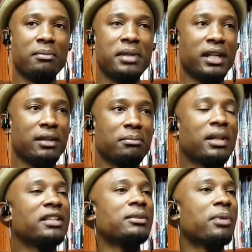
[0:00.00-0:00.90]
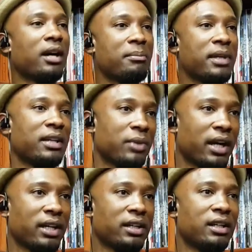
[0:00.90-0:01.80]
being placed upon me,
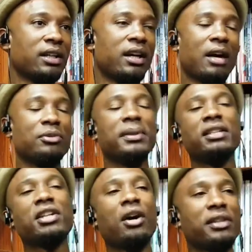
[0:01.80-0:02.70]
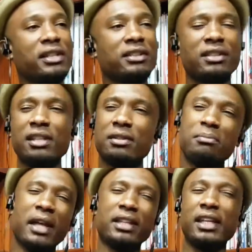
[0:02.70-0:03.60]
right? I was being taught this
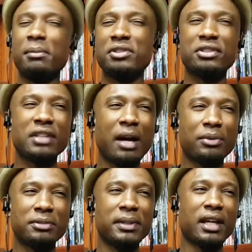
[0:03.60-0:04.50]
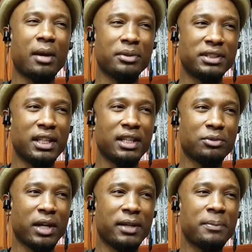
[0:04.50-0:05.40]
by the images I was
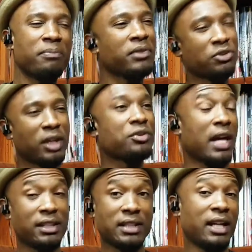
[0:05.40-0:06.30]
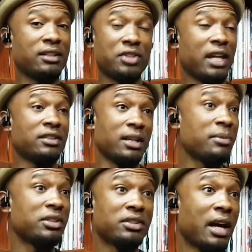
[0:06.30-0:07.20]
seeing, right? So I decided to change the
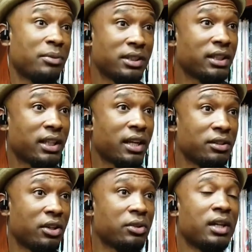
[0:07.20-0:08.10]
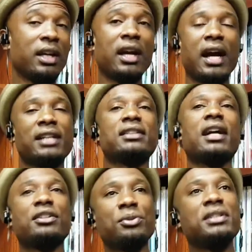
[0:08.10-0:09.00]
images I was looking at, I
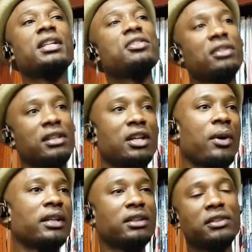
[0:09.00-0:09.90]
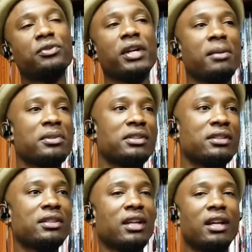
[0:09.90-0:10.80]
decided to intentionally go out and look for
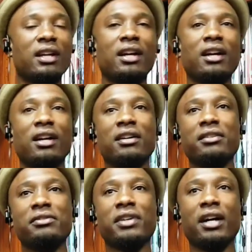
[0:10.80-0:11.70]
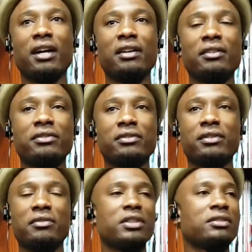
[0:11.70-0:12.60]
images of
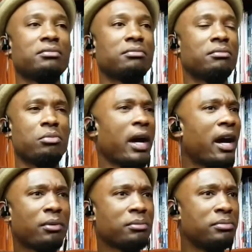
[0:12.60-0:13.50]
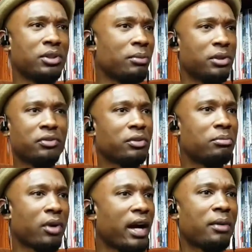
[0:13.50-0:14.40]
just brown, beautiful
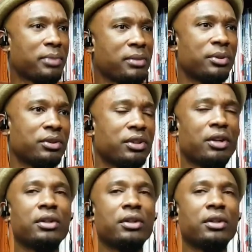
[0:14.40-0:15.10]
brown people,